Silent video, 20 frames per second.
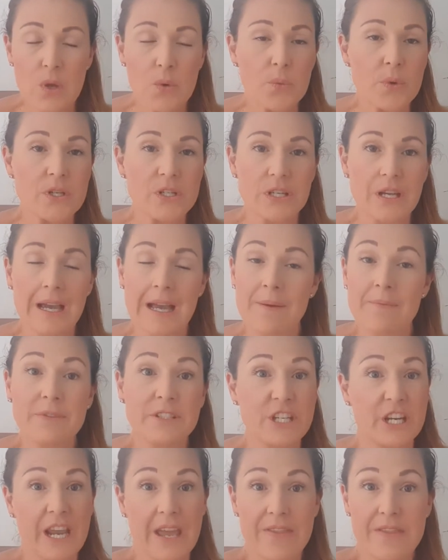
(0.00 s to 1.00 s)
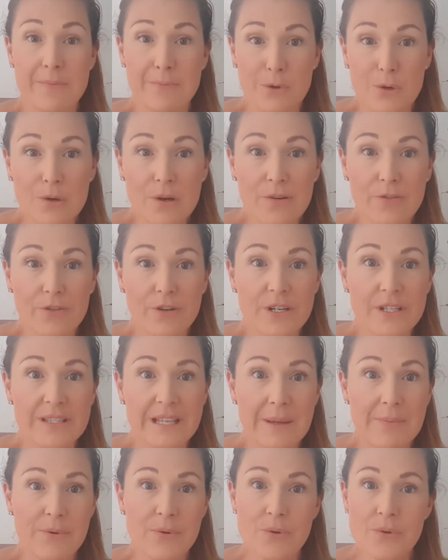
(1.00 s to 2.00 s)
which check out the book, for
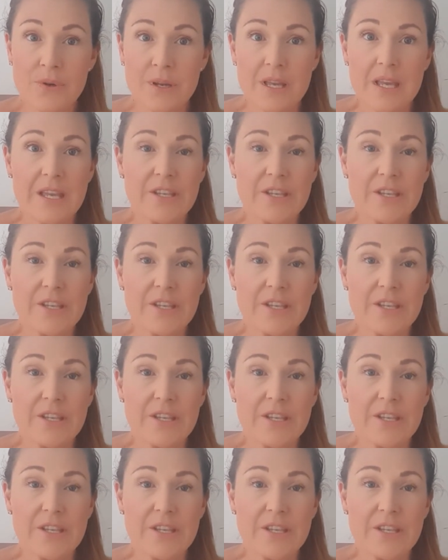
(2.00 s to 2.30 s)
example.